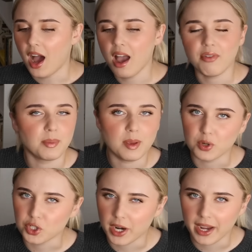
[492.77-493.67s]
I've had
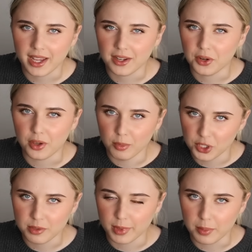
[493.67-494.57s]
people try and, you know,
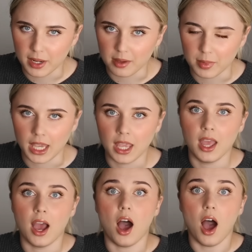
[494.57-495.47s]
emotionally manipulate me.
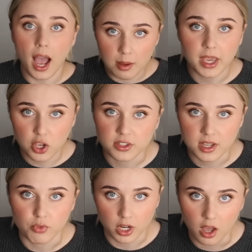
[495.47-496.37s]
I make
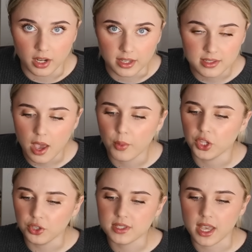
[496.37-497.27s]
content regardless. And
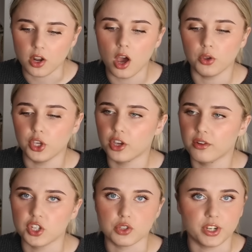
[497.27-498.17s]
when you said, oh, you could
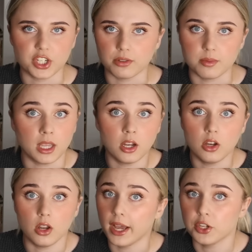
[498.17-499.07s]
have just reached out to me.
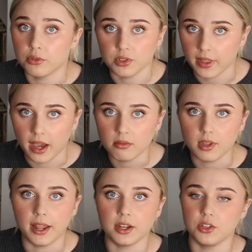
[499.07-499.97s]
No, I don't do that.
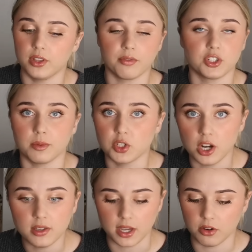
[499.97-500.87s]
I didn't do that for James
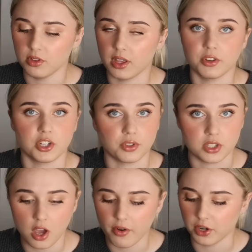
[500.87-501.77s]
Charles. I don't do that for Jeffree
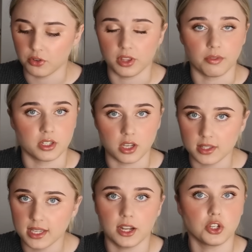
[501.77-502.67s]
Star. I don't do that for
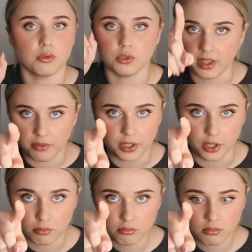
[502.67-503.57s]
Tati. And I don't do that for
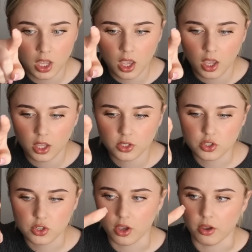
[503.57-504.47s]
you.
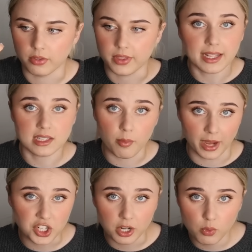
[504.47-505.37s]
So that's how
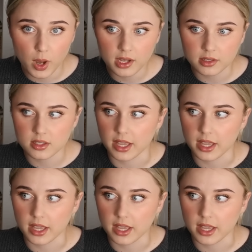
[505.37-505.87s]
my channel works.